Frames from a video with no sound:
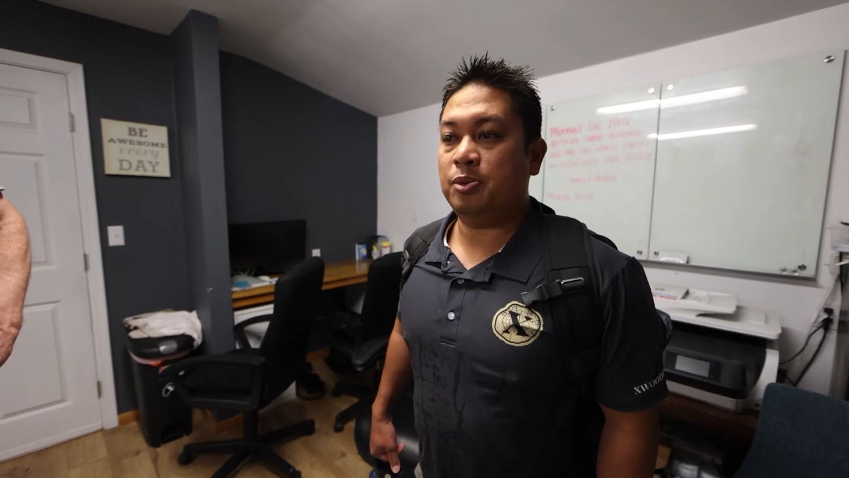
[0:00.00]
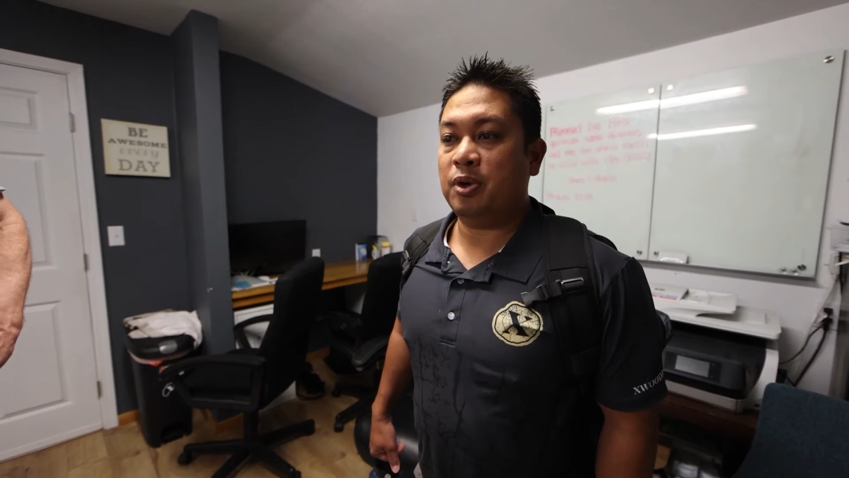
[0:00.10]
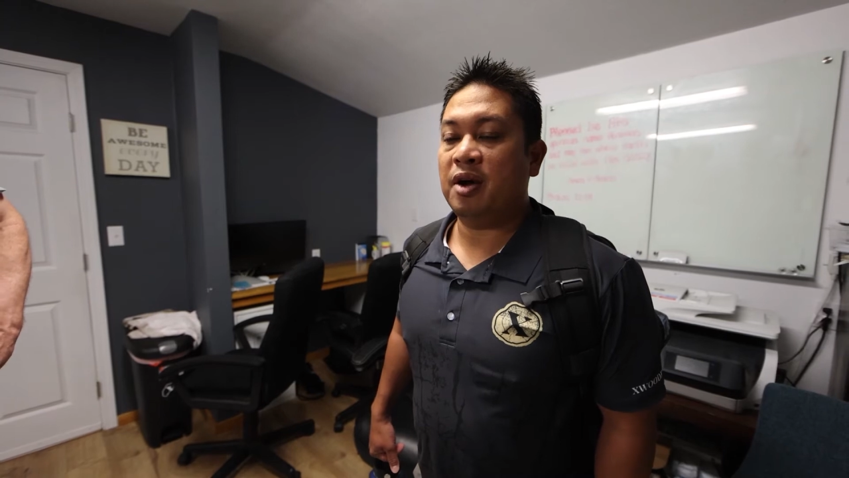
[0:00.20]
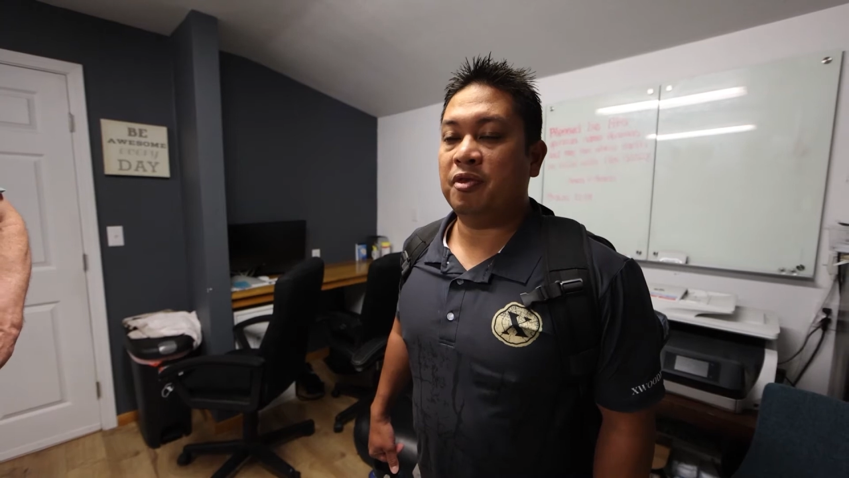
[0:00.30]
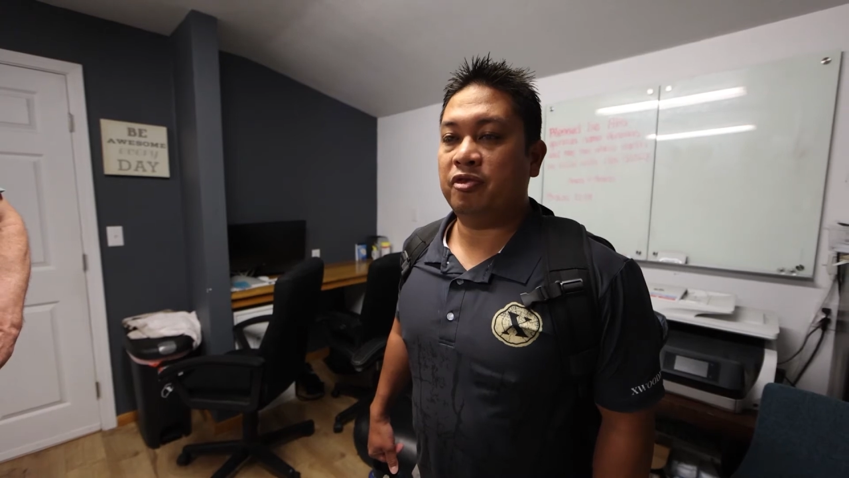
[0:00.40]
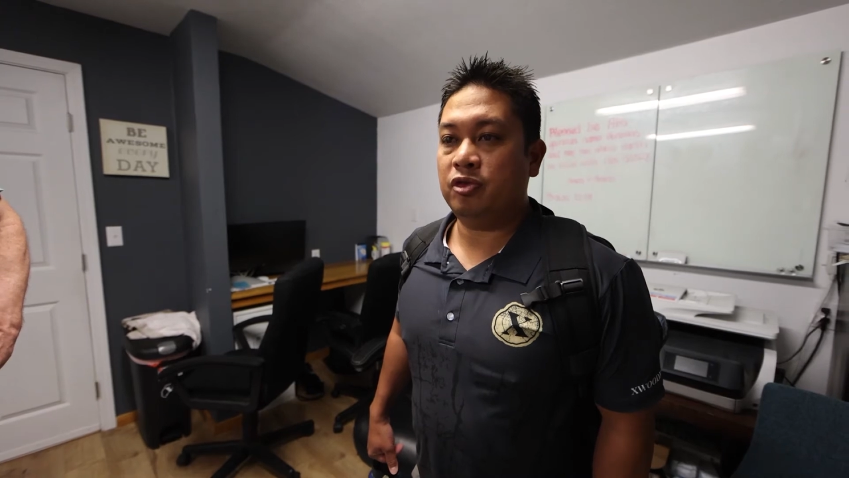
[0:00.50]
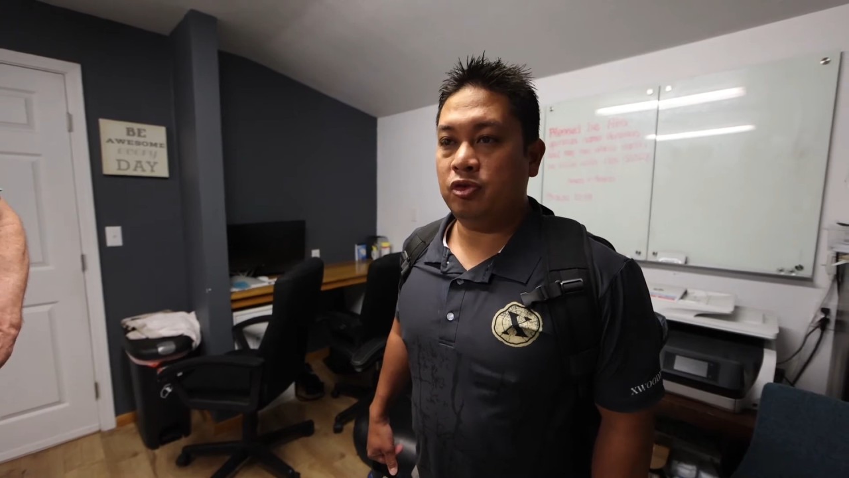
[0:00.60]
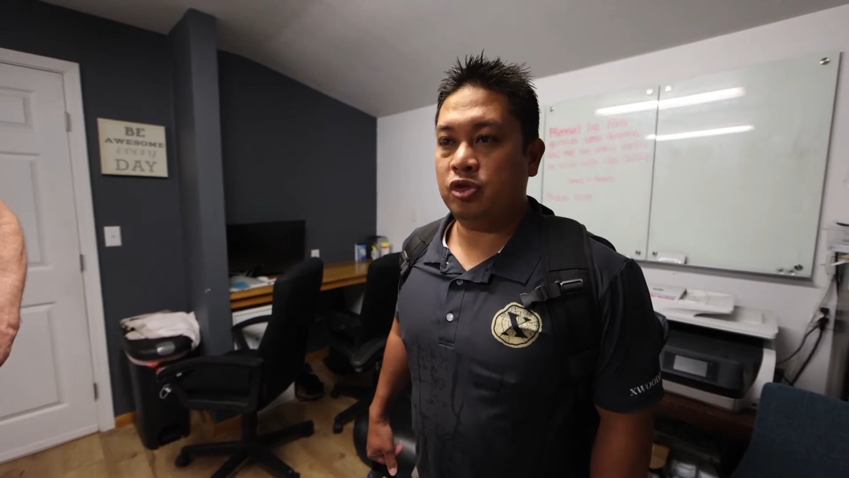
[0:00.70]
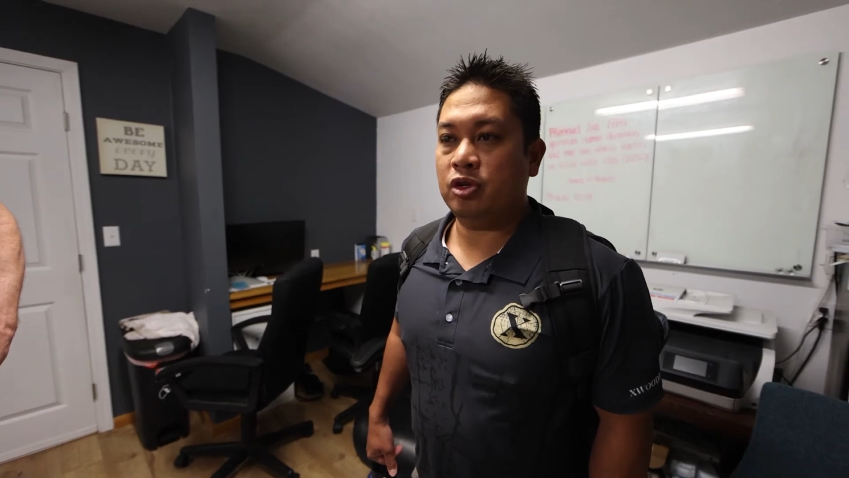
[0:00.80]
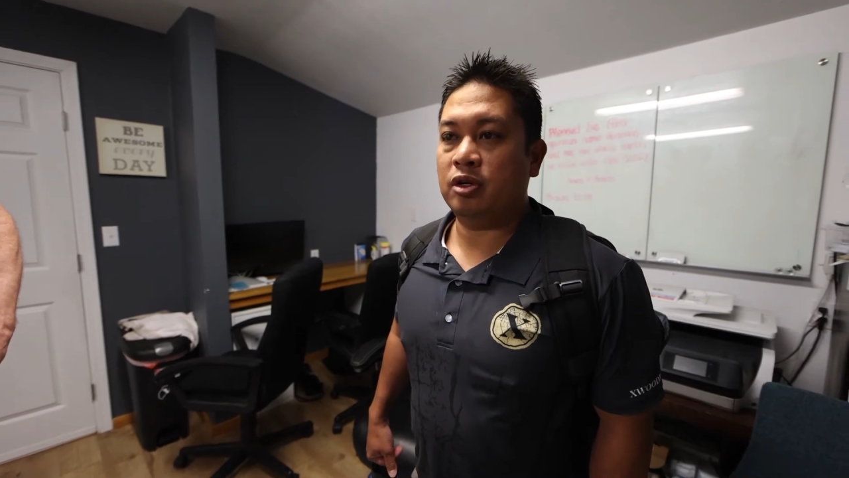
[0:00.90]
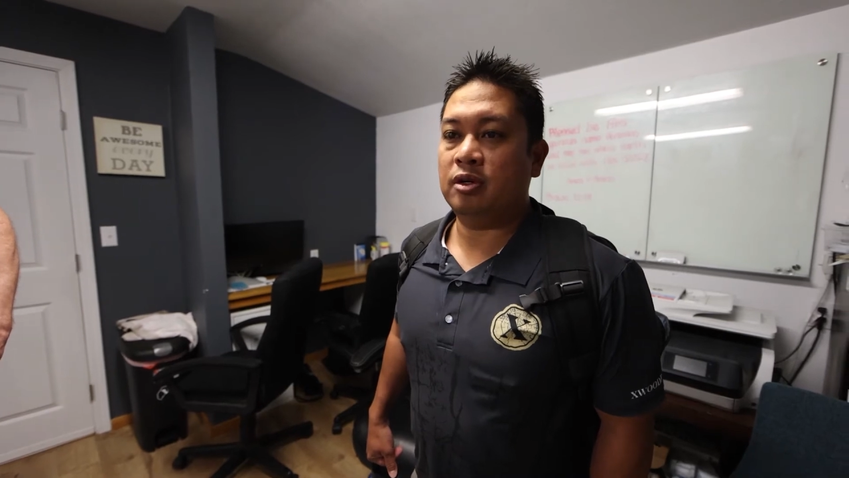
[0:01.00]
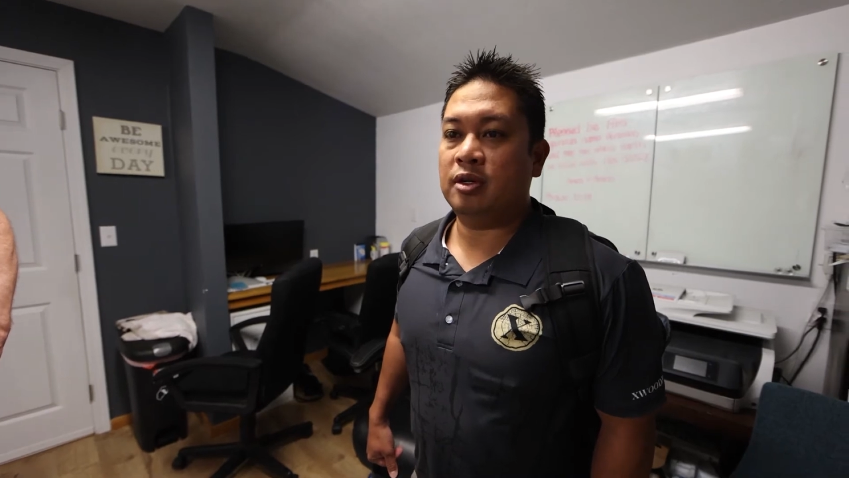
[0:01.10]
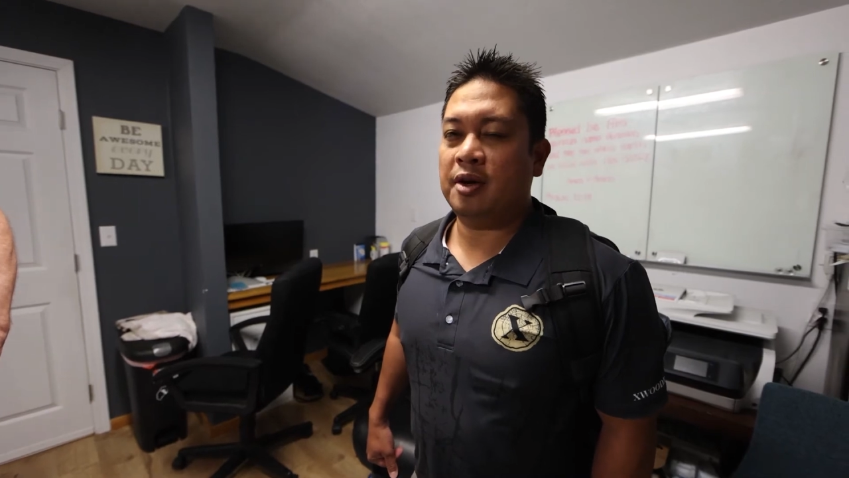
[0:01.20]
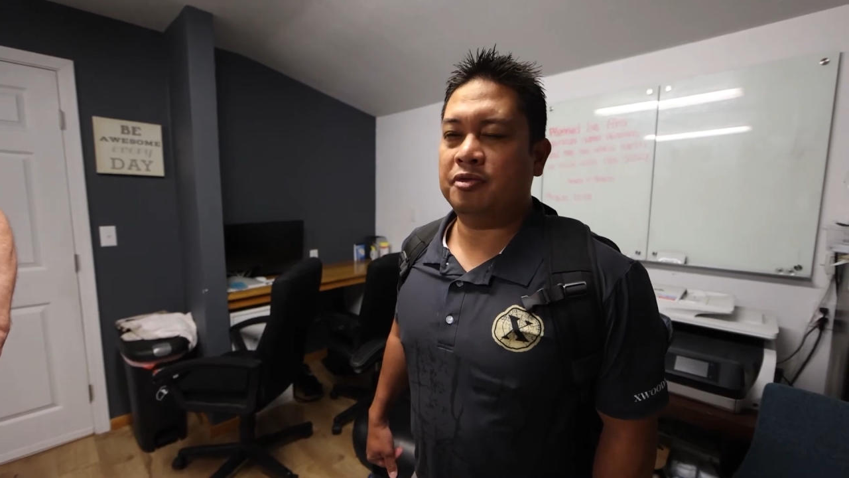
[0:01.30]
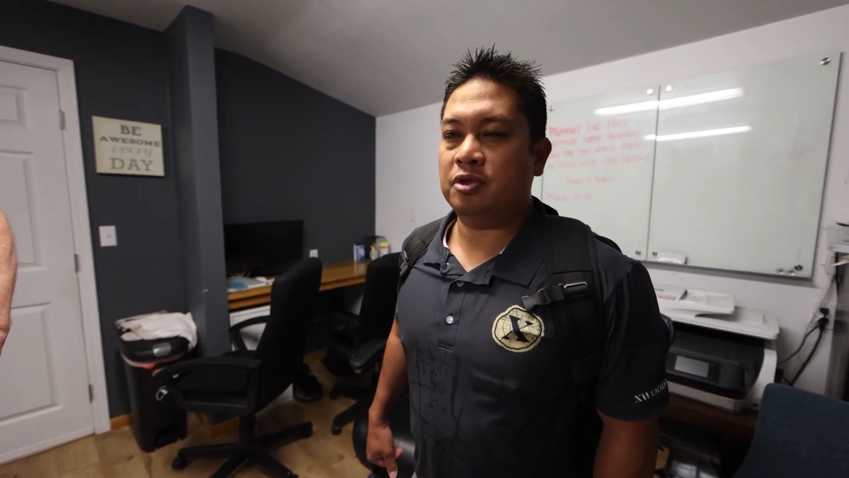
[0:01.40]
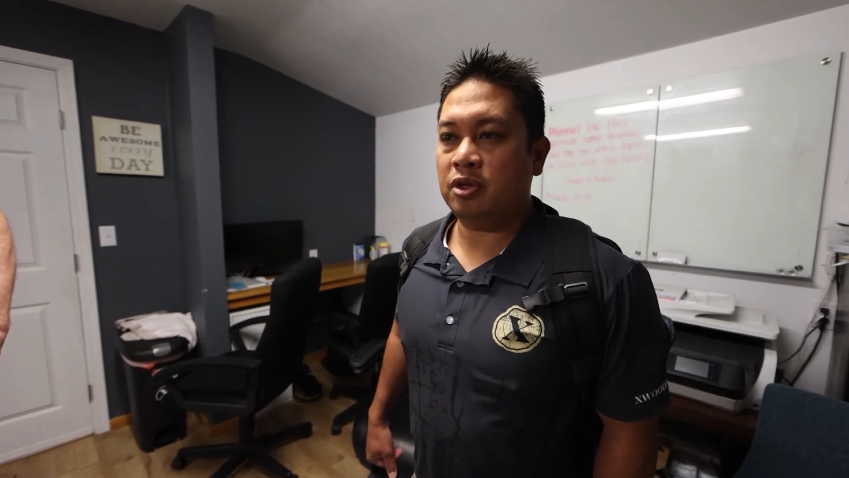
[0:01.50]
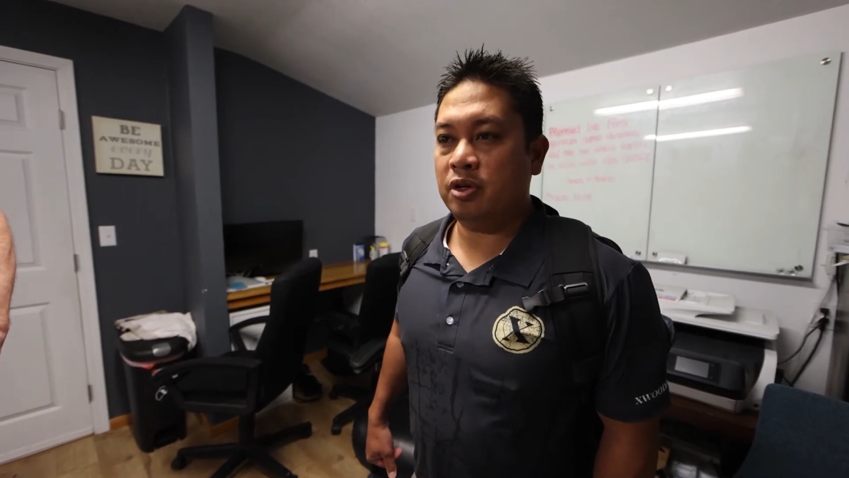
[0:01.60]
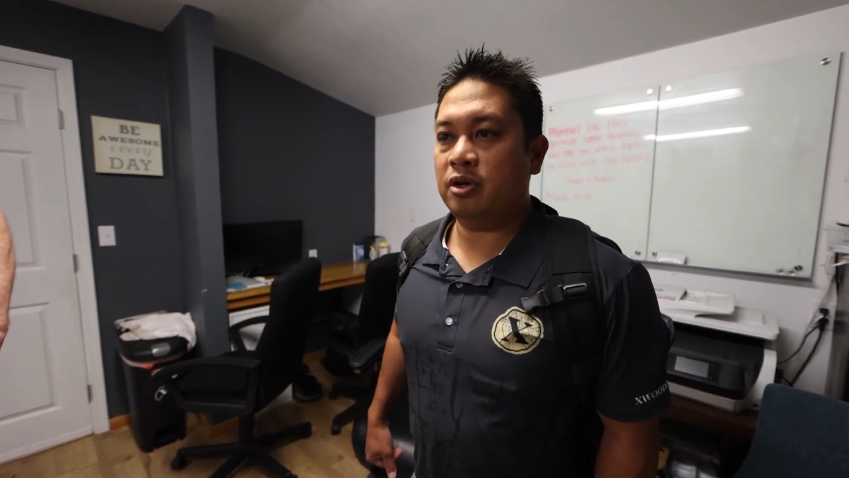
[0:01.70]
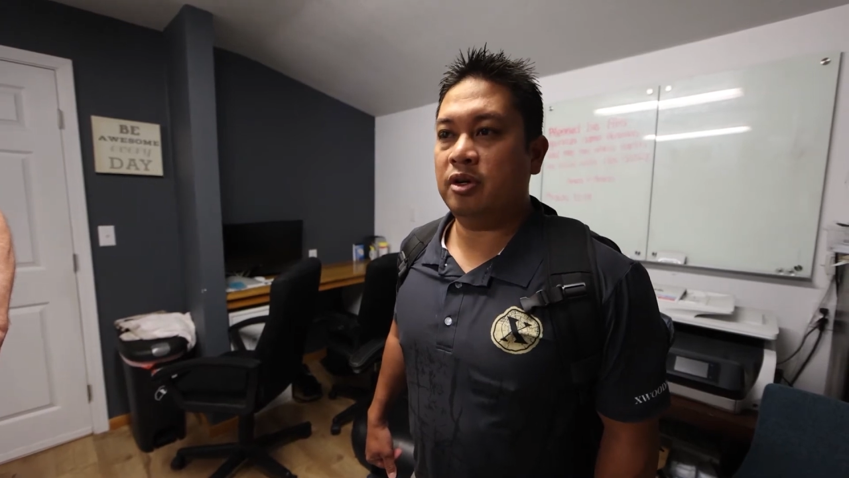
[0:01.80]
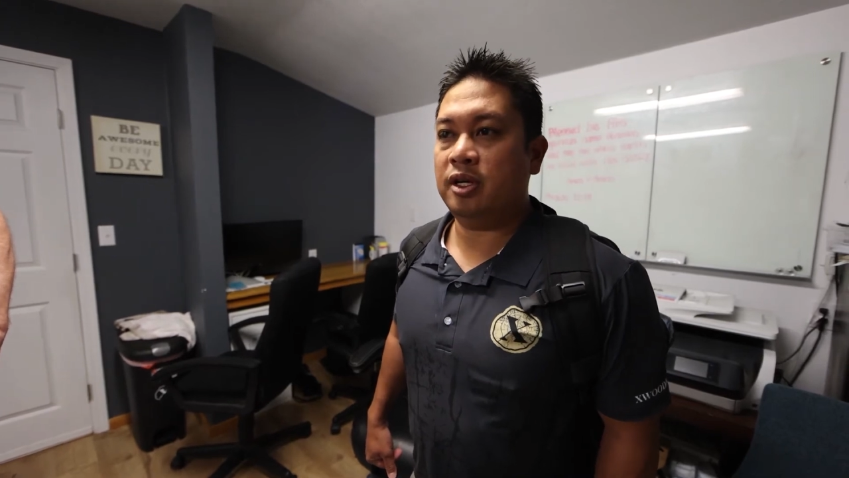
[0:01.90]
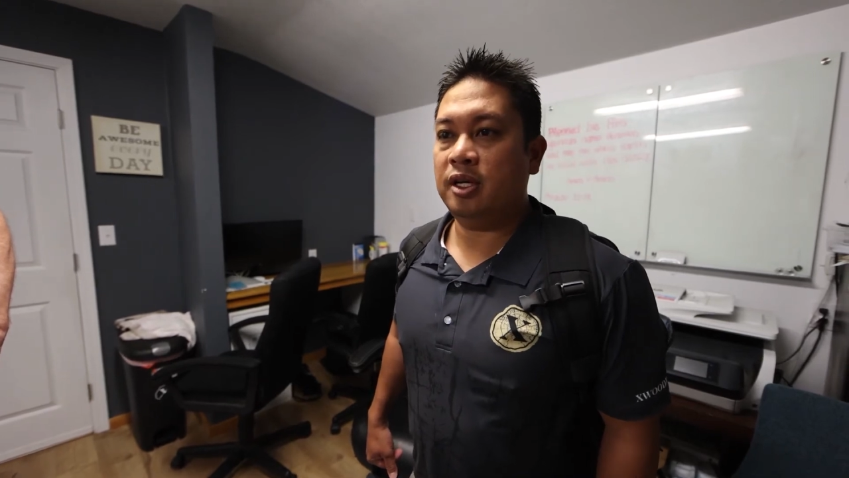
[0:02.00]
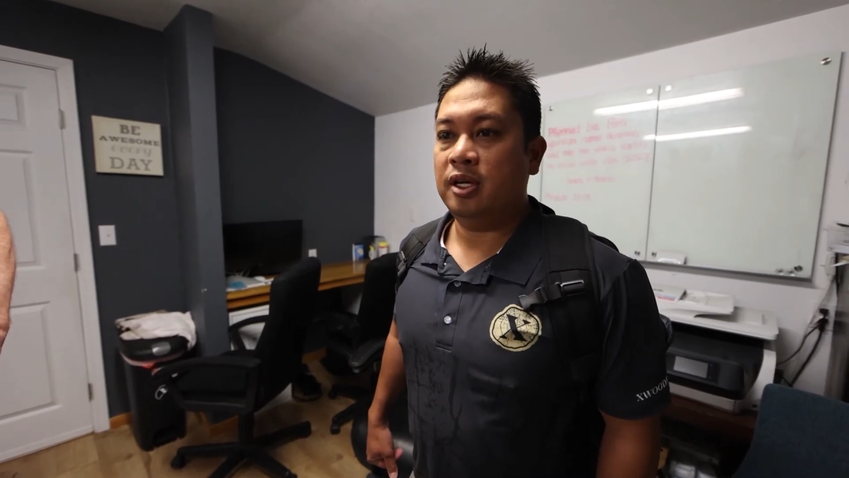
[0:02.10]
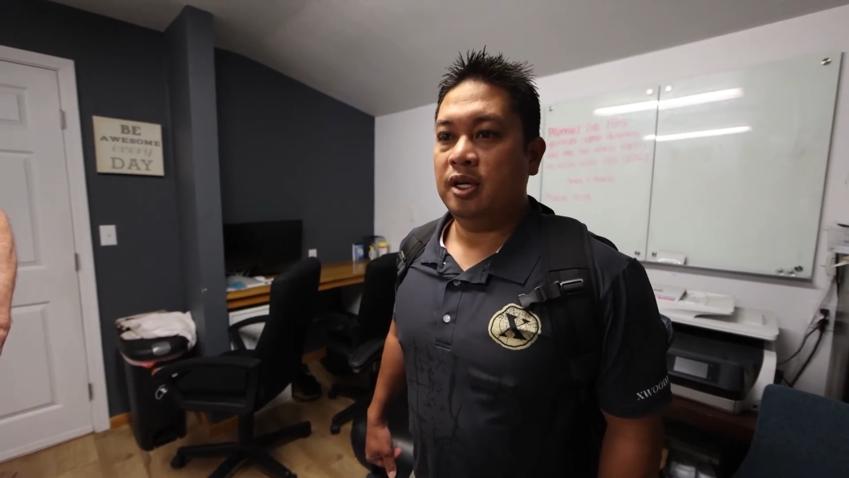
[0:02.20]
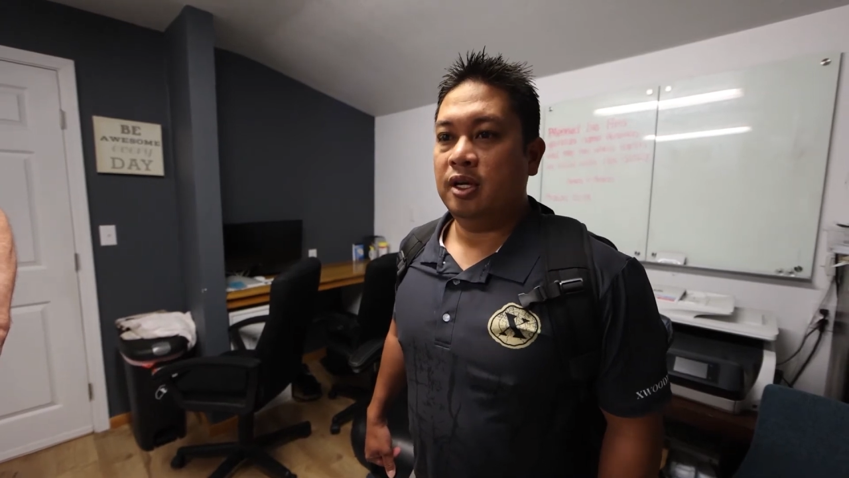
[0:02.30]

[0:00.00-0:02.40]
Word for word: people have a future have security